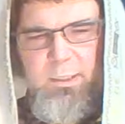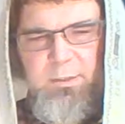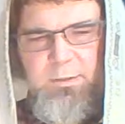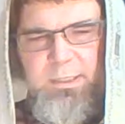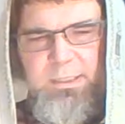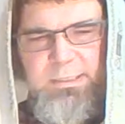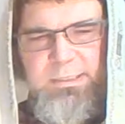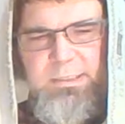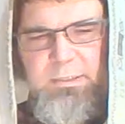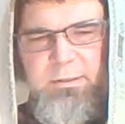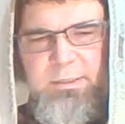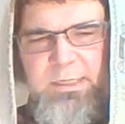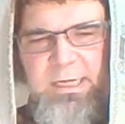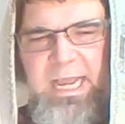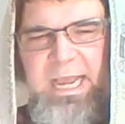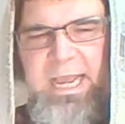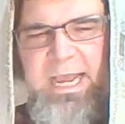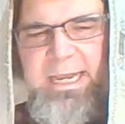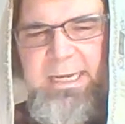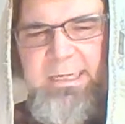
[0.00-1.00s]
Let's go
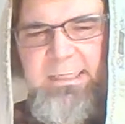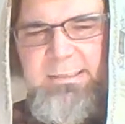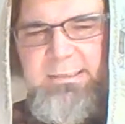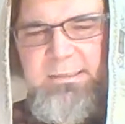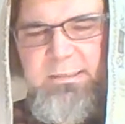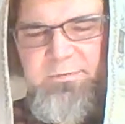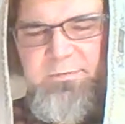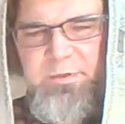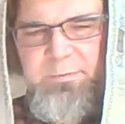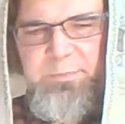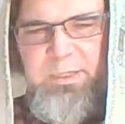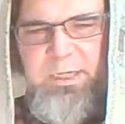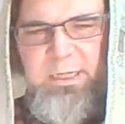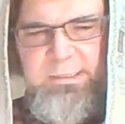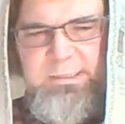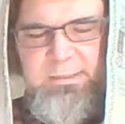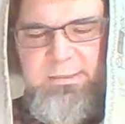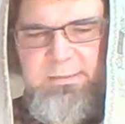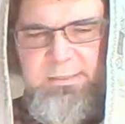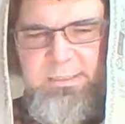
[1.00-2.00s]
to Acts of the
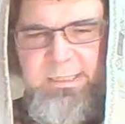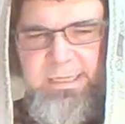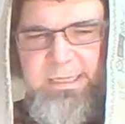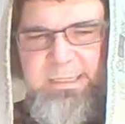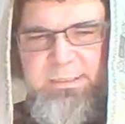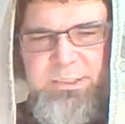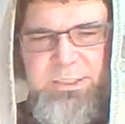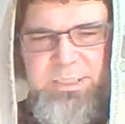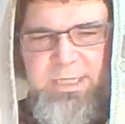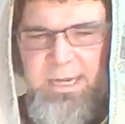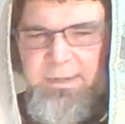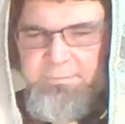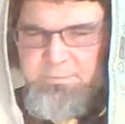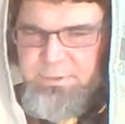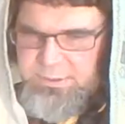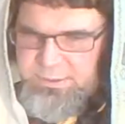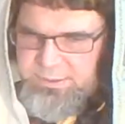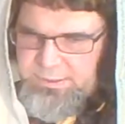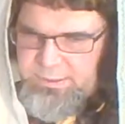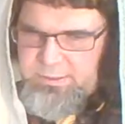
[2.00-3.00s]
Apostles again,
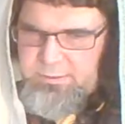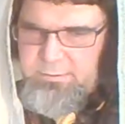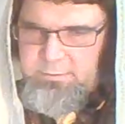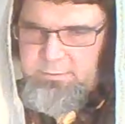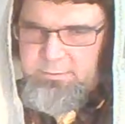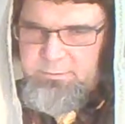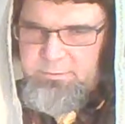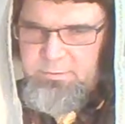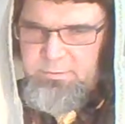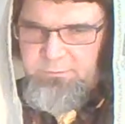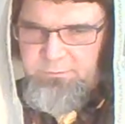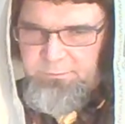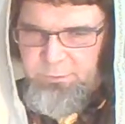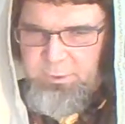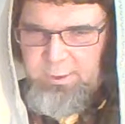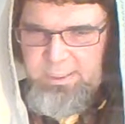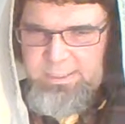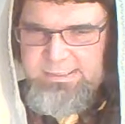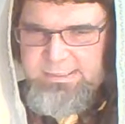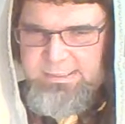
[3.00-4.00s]
chapter 2.
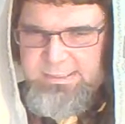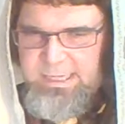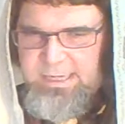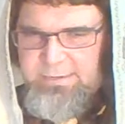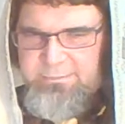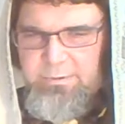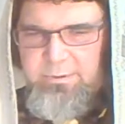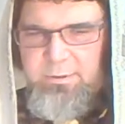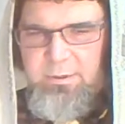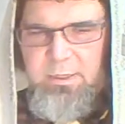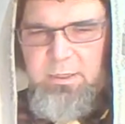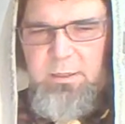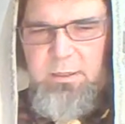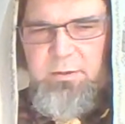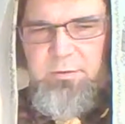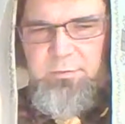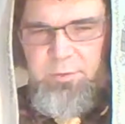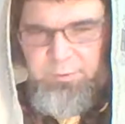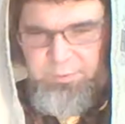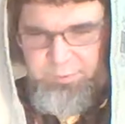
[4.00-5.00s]
37
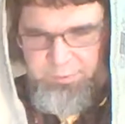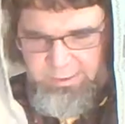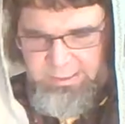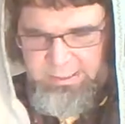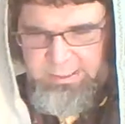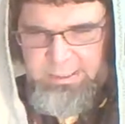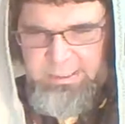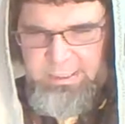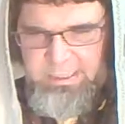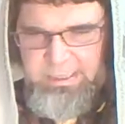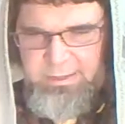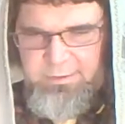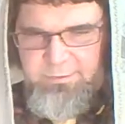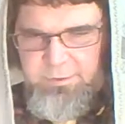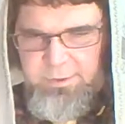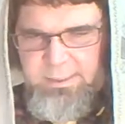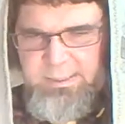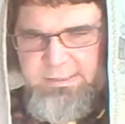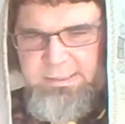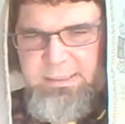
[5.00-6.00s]
to 39.
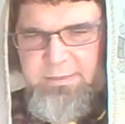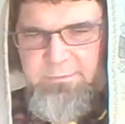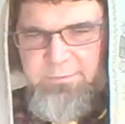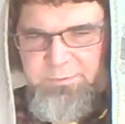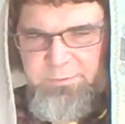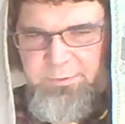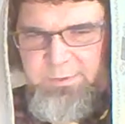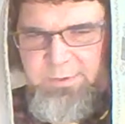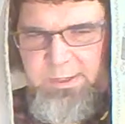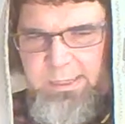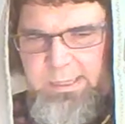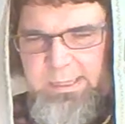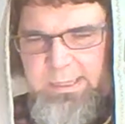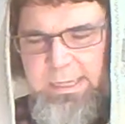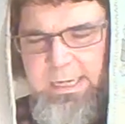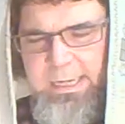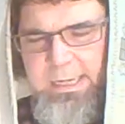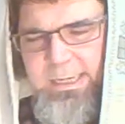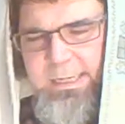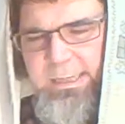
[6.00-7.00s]
37 through
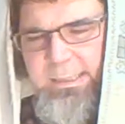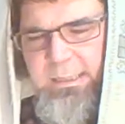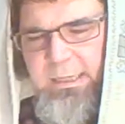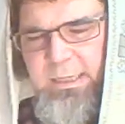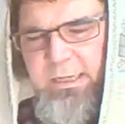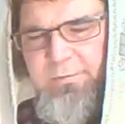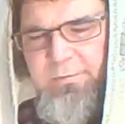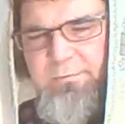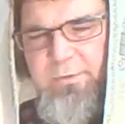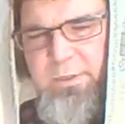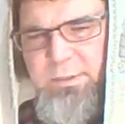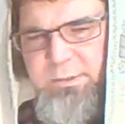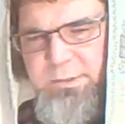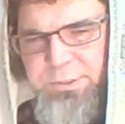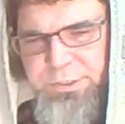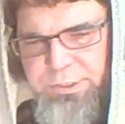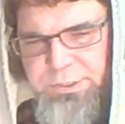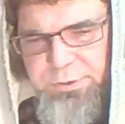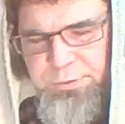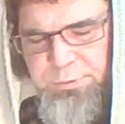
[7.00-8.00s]
39 of
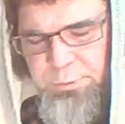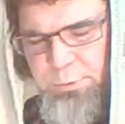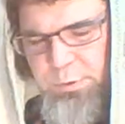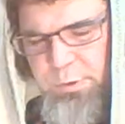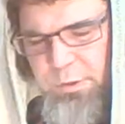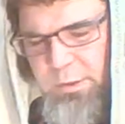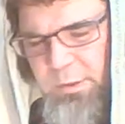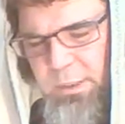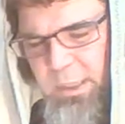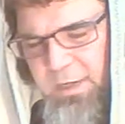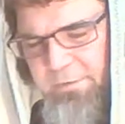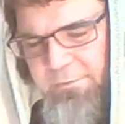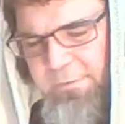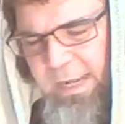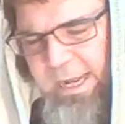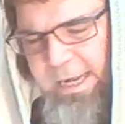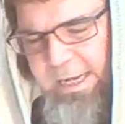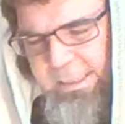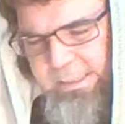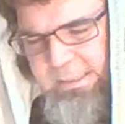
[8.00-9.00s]
2 of
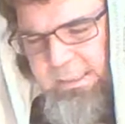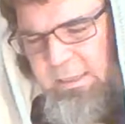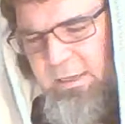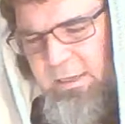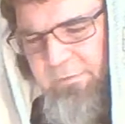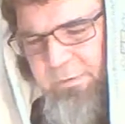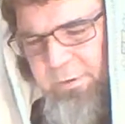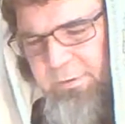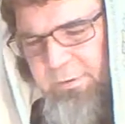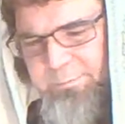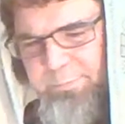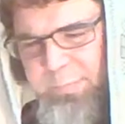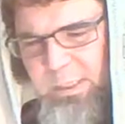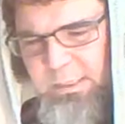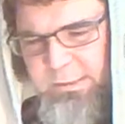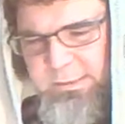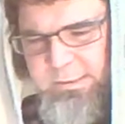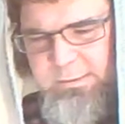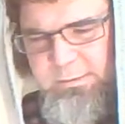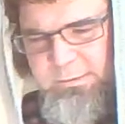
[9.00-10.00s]
Acts of the
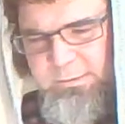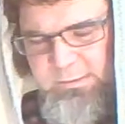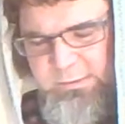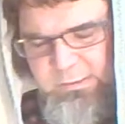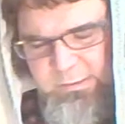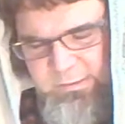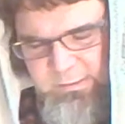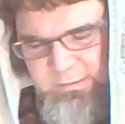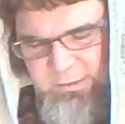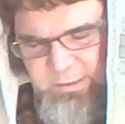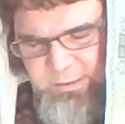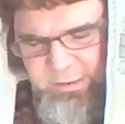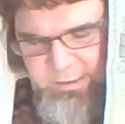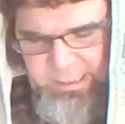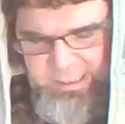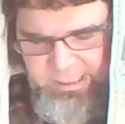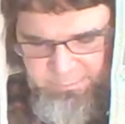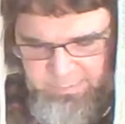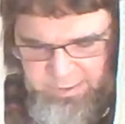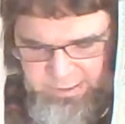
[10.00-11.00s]
Apostles.
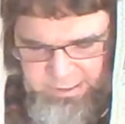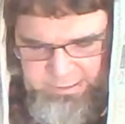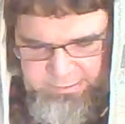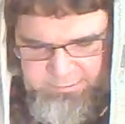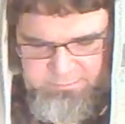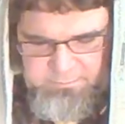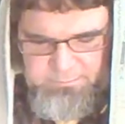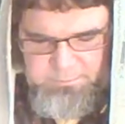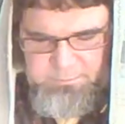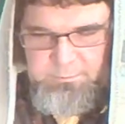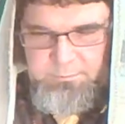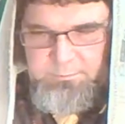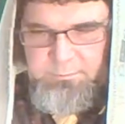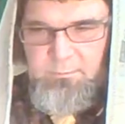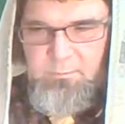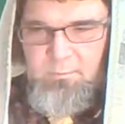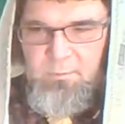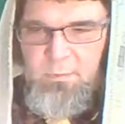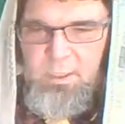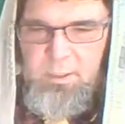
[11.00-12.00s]
Amen.
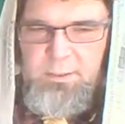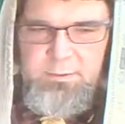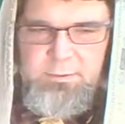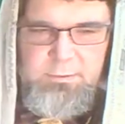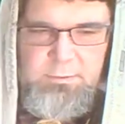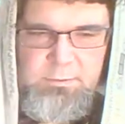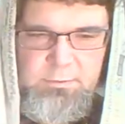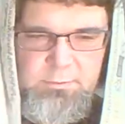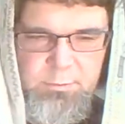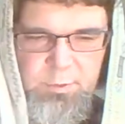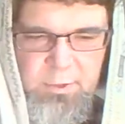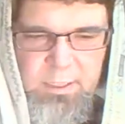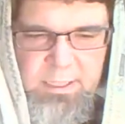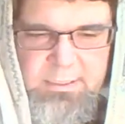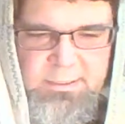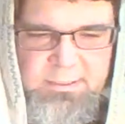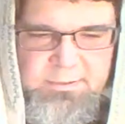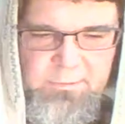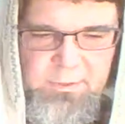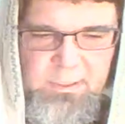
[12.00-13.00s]

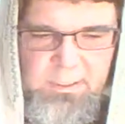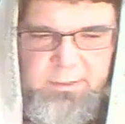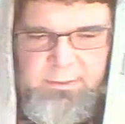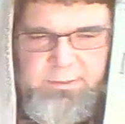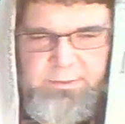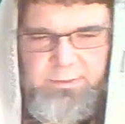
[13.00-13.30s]
Praise Father.